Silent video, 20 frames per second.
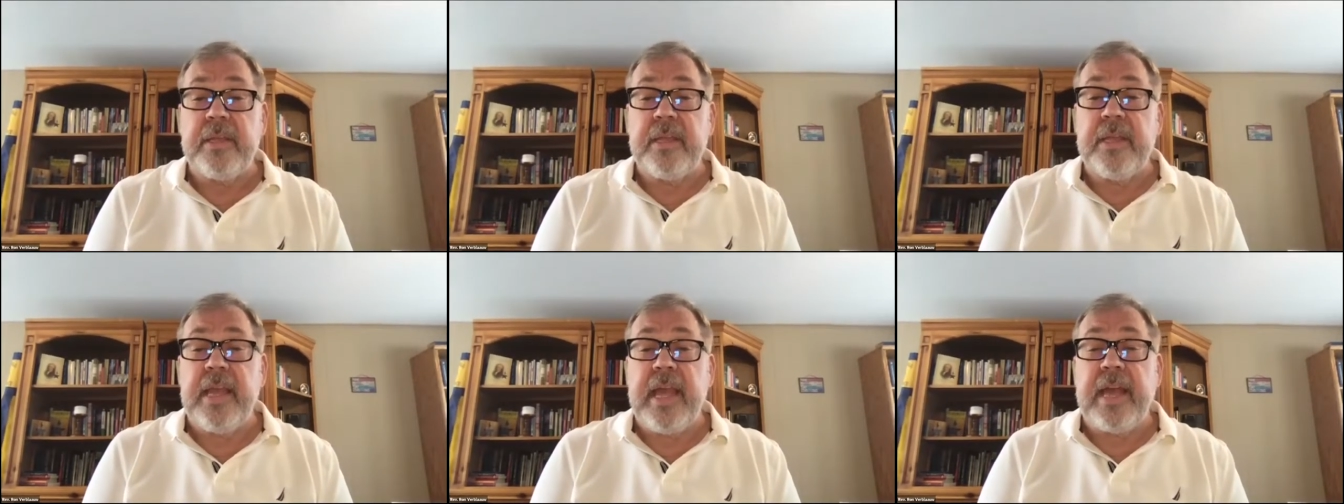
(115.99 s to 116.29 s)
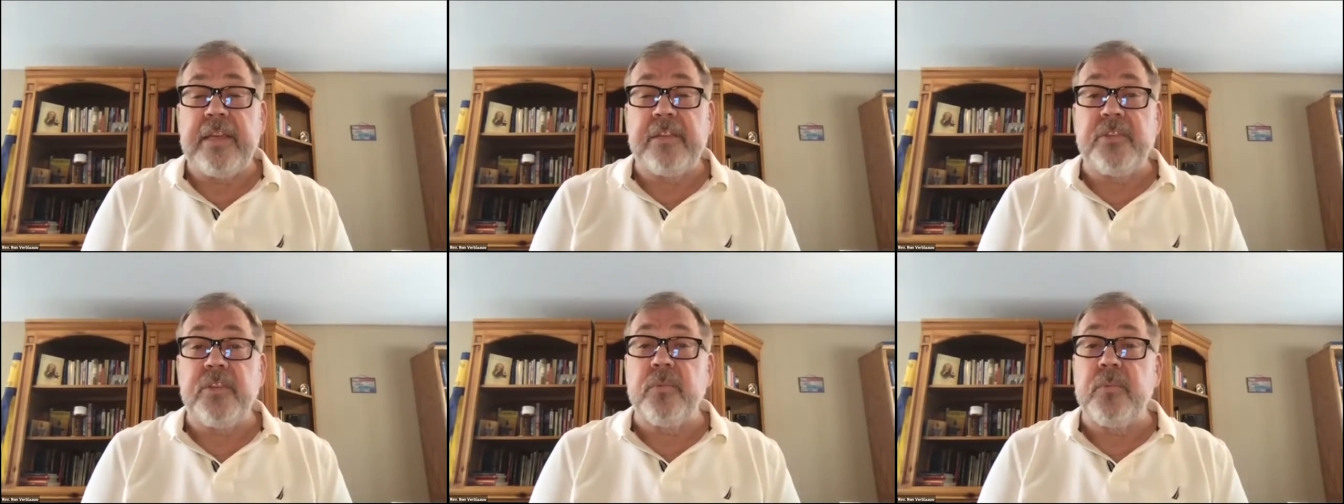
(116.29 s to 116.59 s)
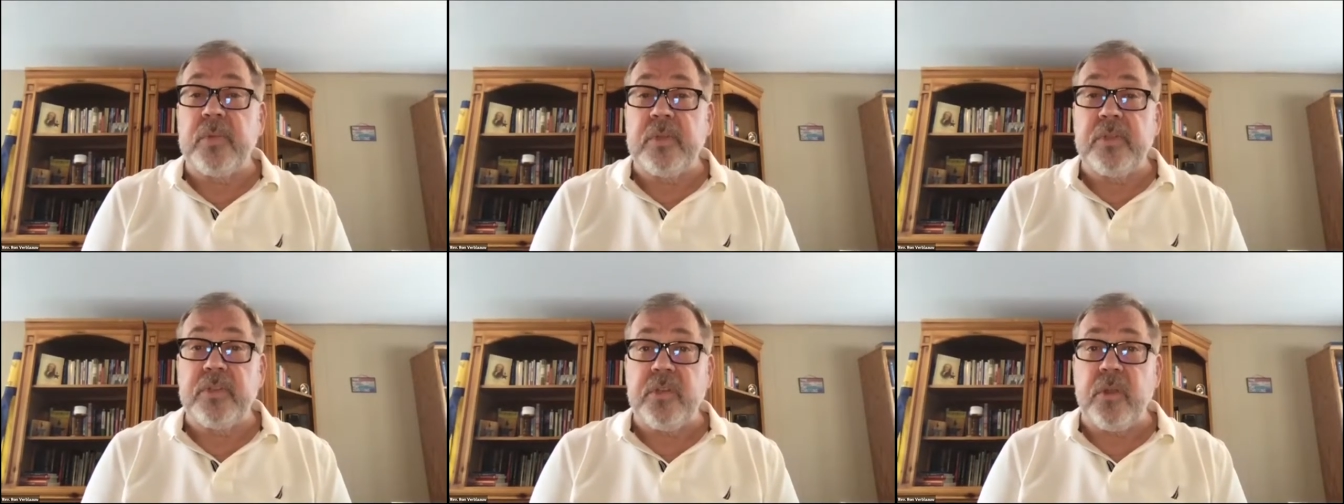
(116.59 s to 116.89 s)
as a
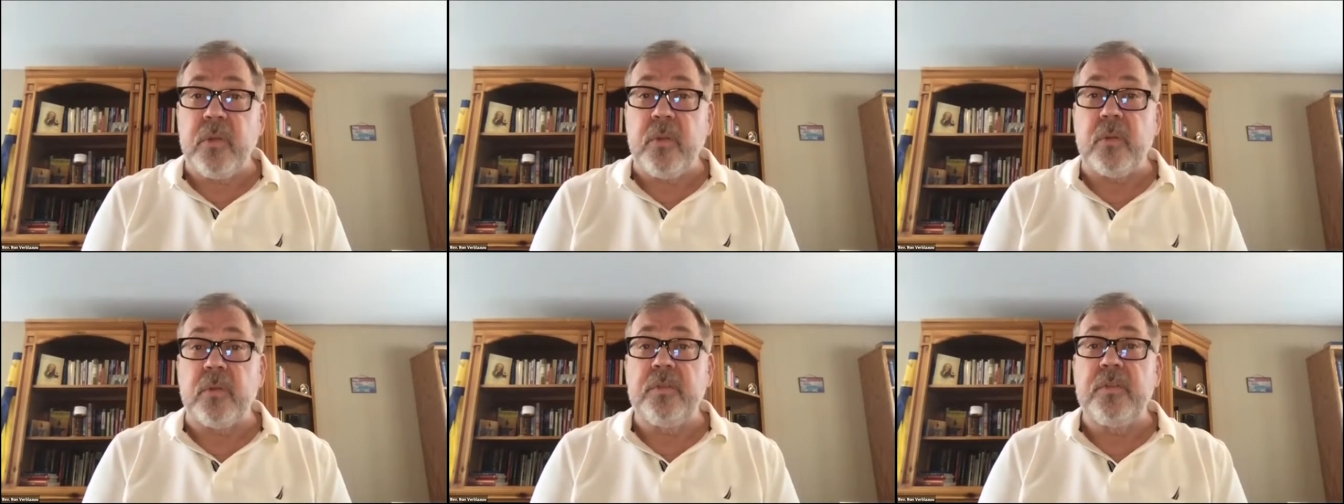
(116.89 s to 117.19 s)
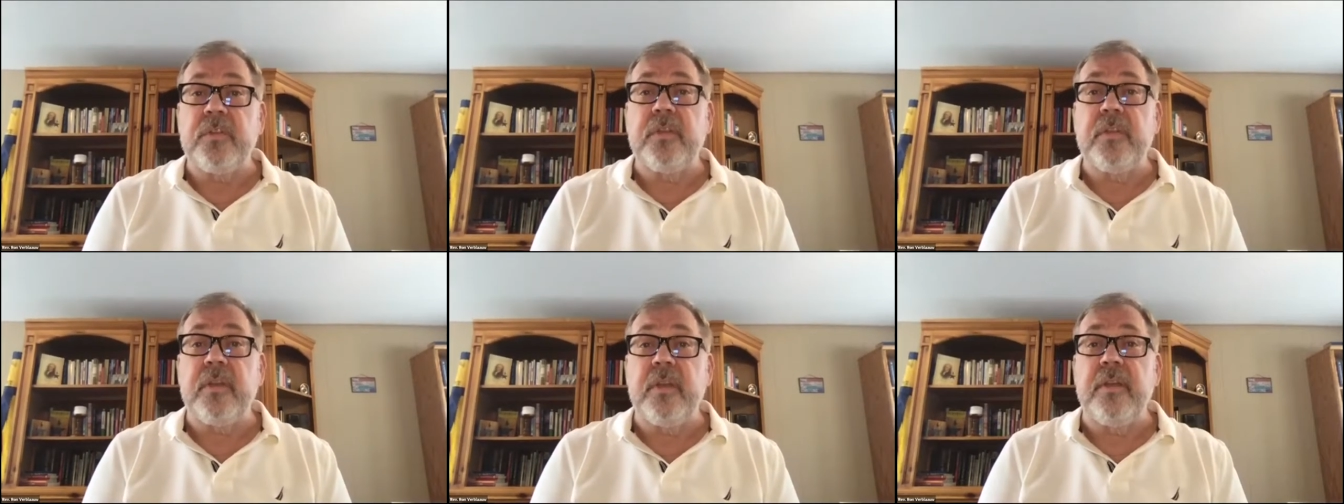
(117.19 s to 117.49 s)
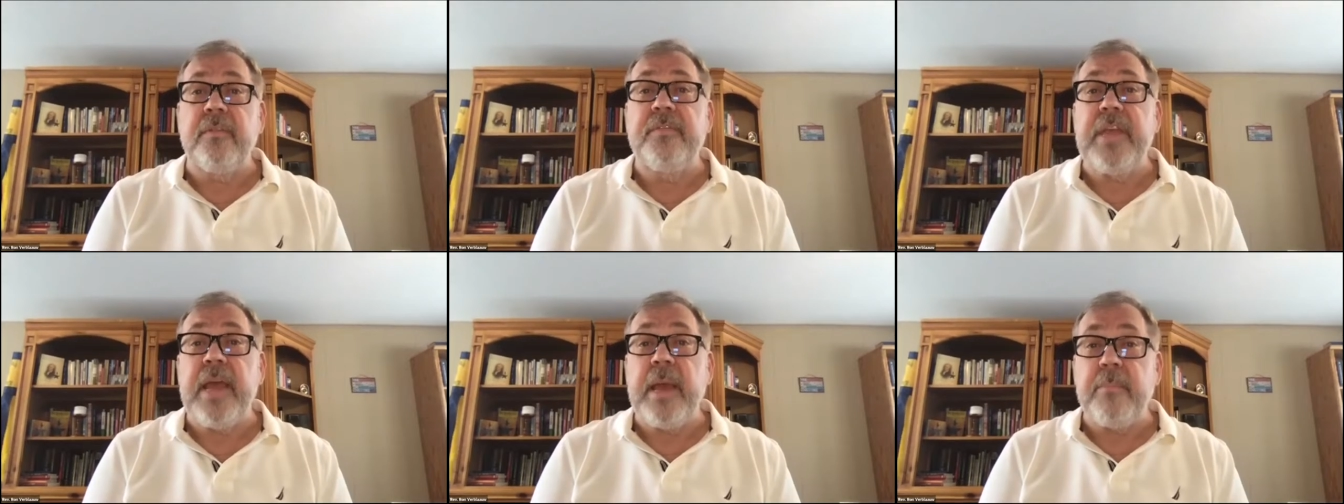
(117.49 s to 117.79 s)
result of
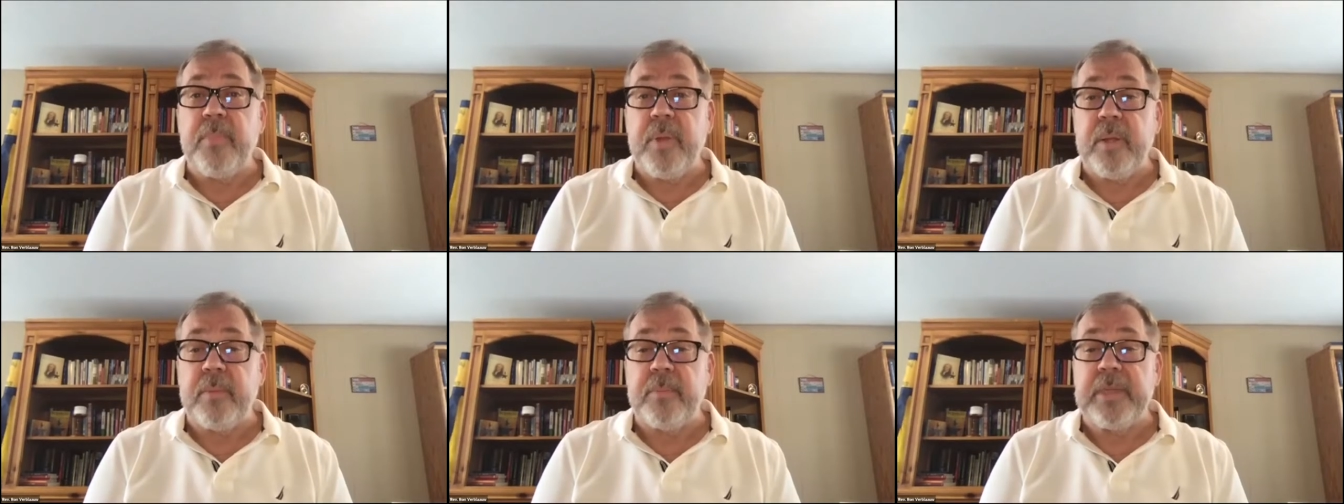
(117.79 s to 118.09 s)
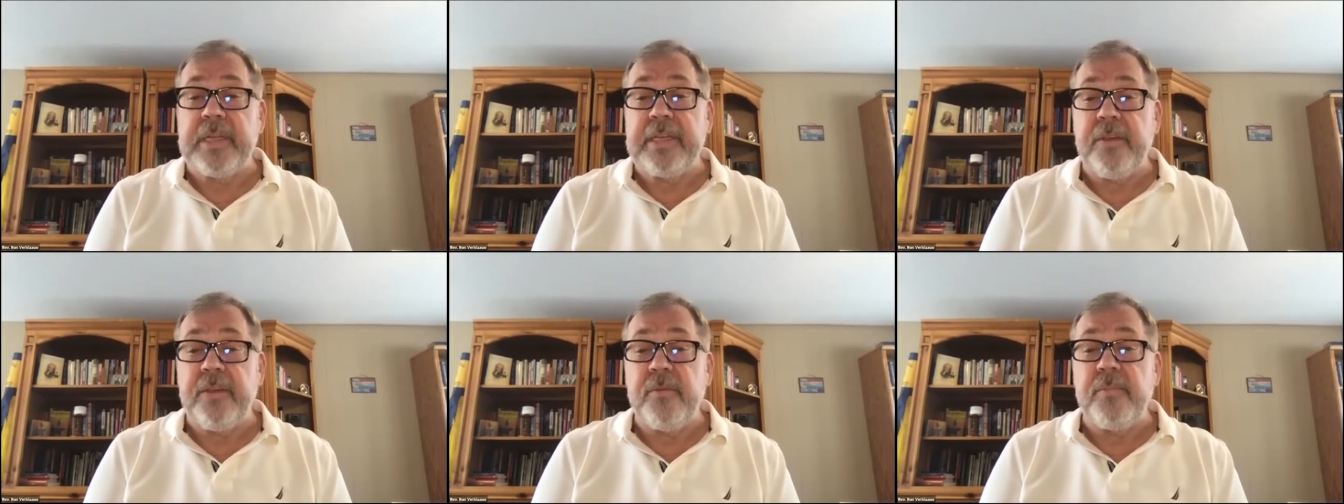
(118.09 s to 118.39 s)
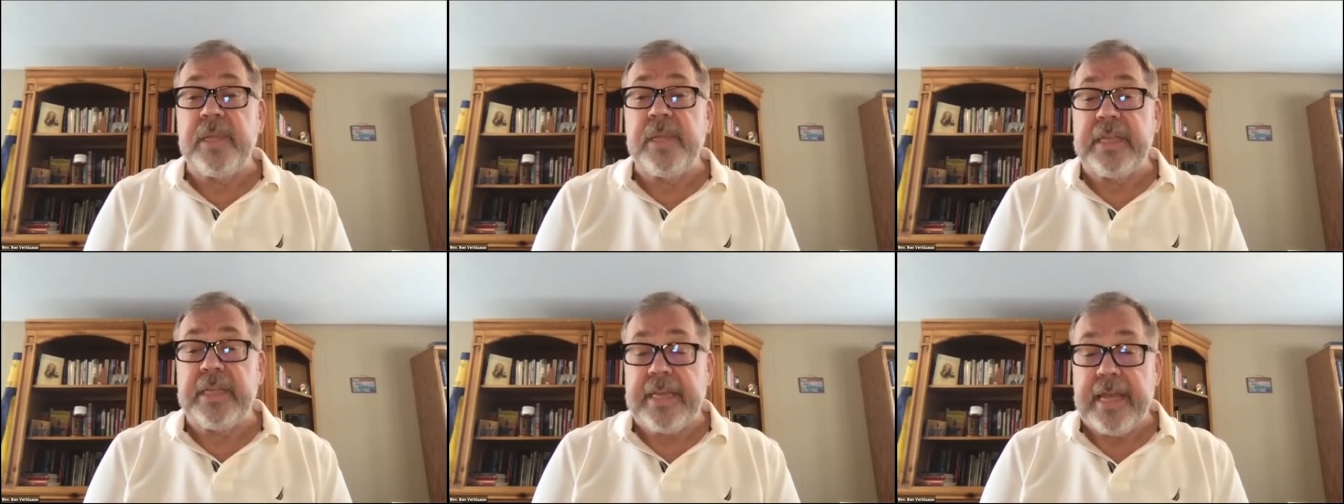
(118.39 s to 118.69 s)
that public
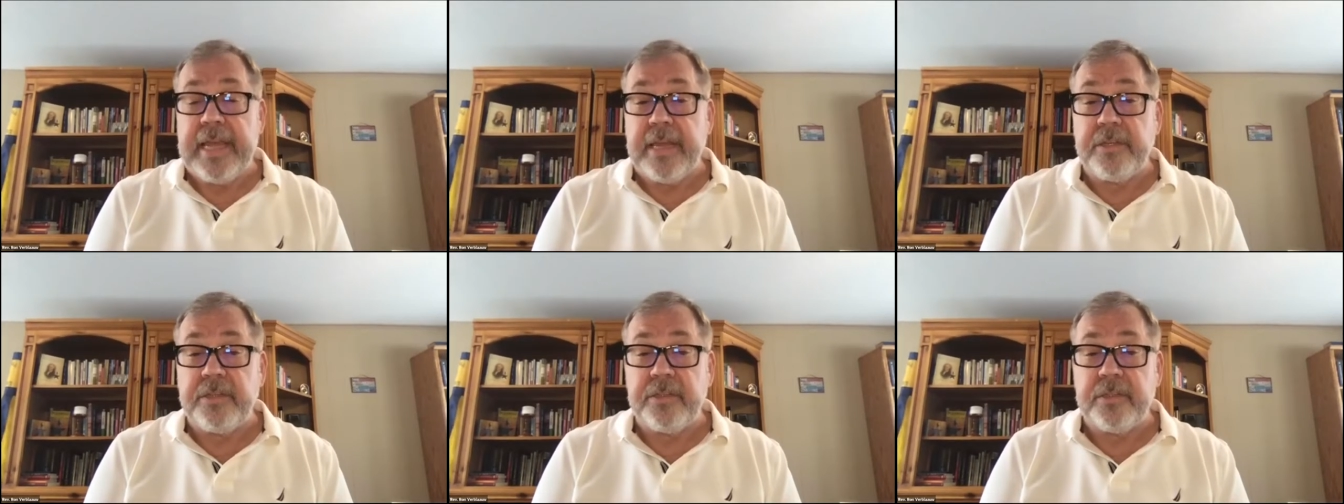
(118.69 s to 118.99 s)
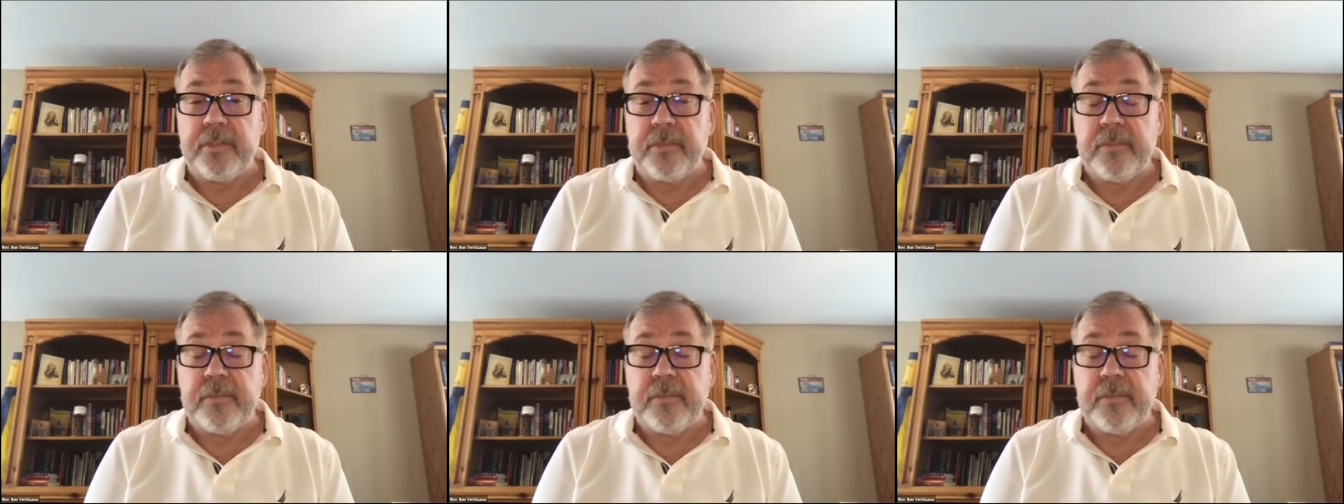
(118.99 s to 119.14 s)
humiliation.